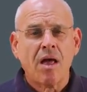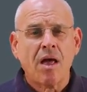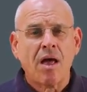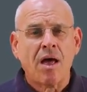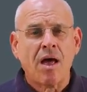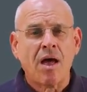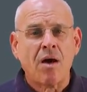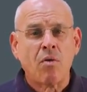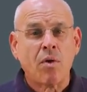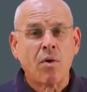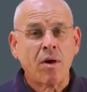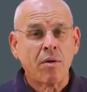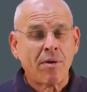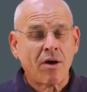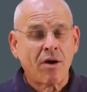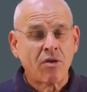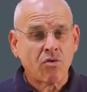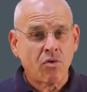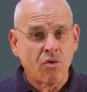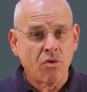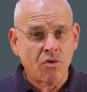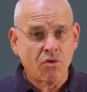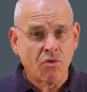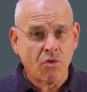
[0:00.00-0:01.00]
Uh, what
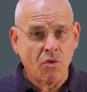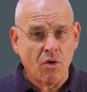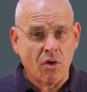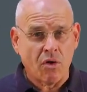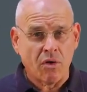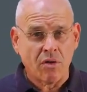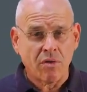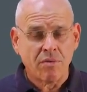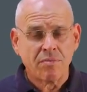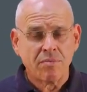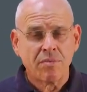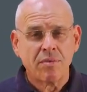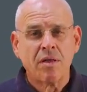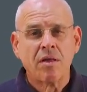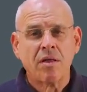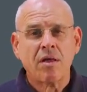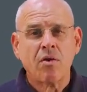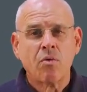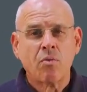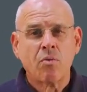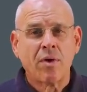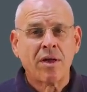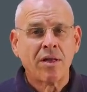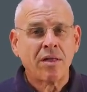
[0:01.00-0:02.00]
about control?
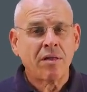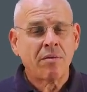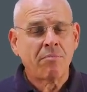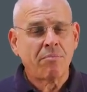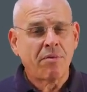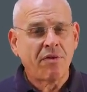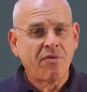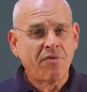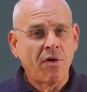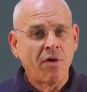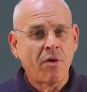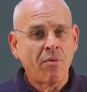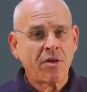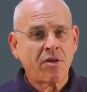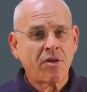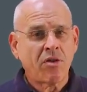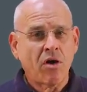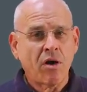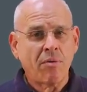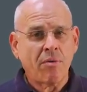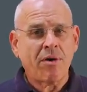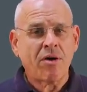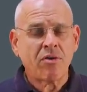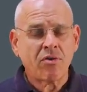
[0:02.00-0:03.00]
Well, before we
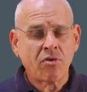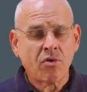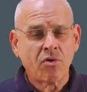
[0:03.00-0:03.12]
talk about